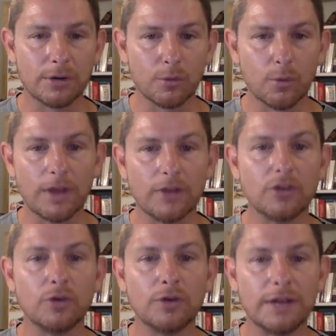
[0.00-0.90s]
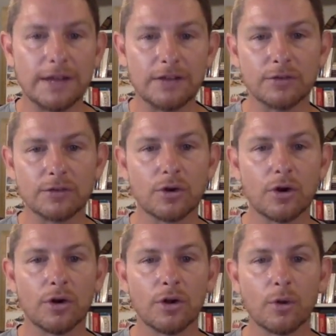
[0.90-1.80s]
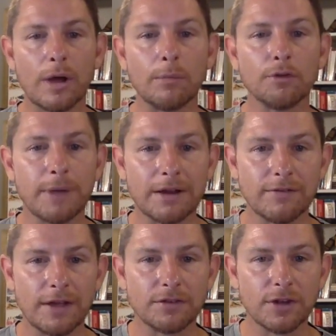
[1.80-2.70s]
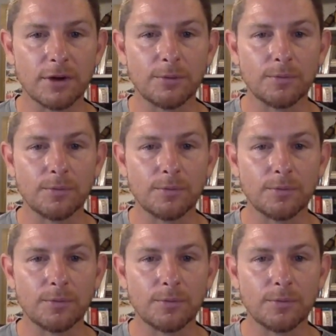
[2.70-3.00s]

written to teenagers called A Rebel's Manifesto.